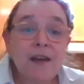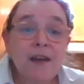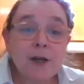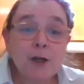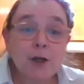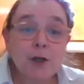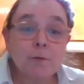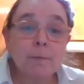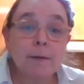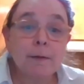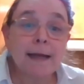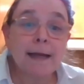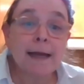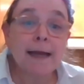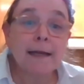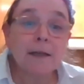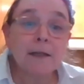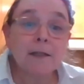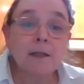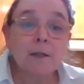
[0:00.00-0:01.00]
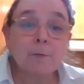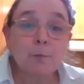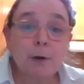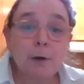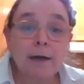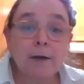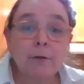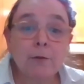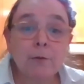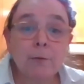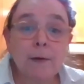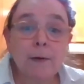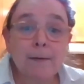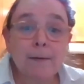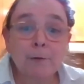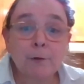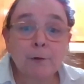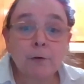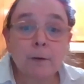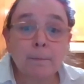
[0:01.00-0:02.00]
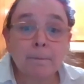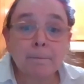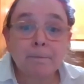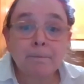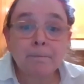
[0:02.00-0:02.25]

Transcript: fashion began to spread throughout Europe.